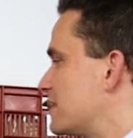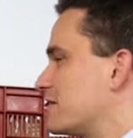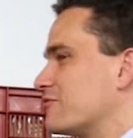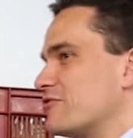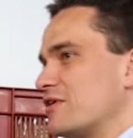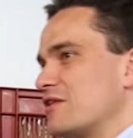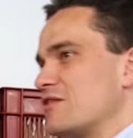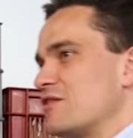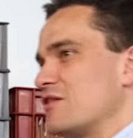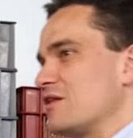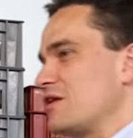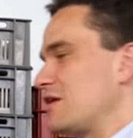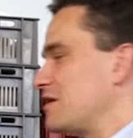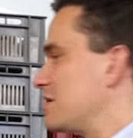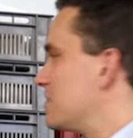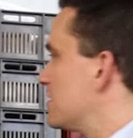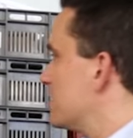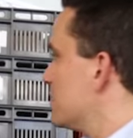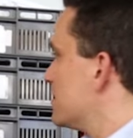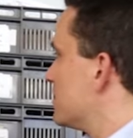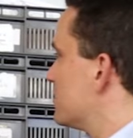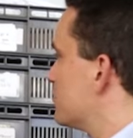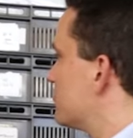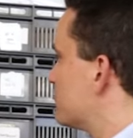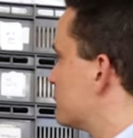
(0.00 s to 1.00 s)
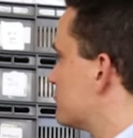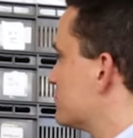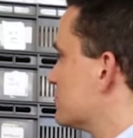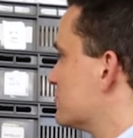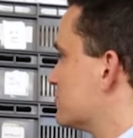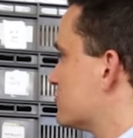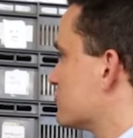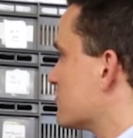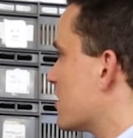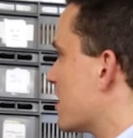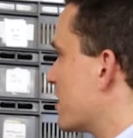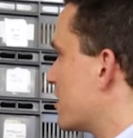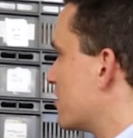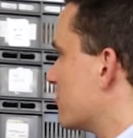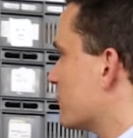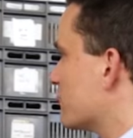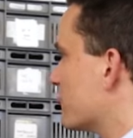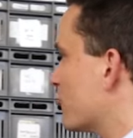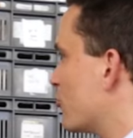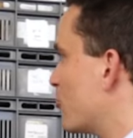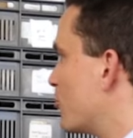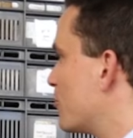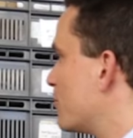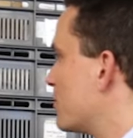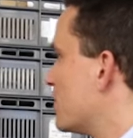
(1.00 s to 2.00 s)
here in the dry
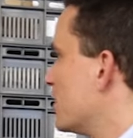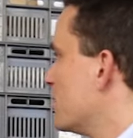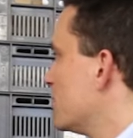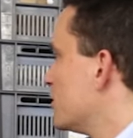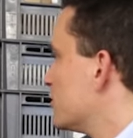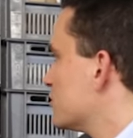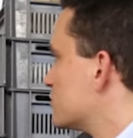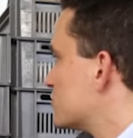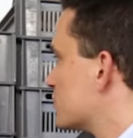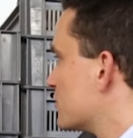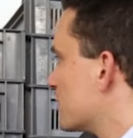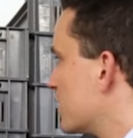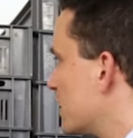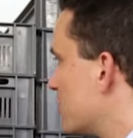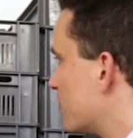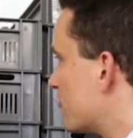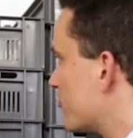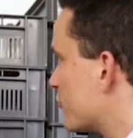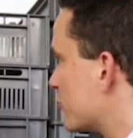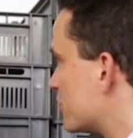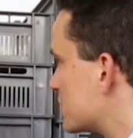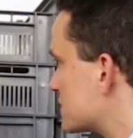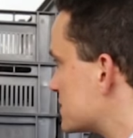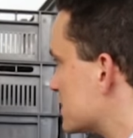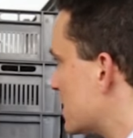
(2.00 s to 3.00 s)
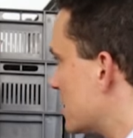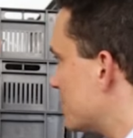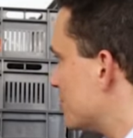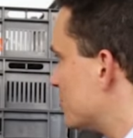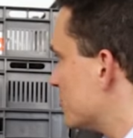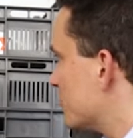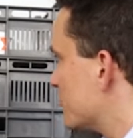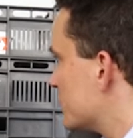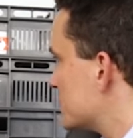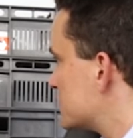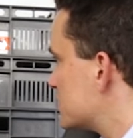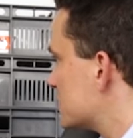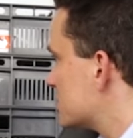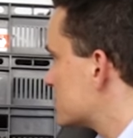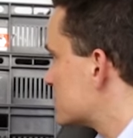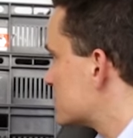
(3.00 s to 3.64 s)
room. So here, for example, this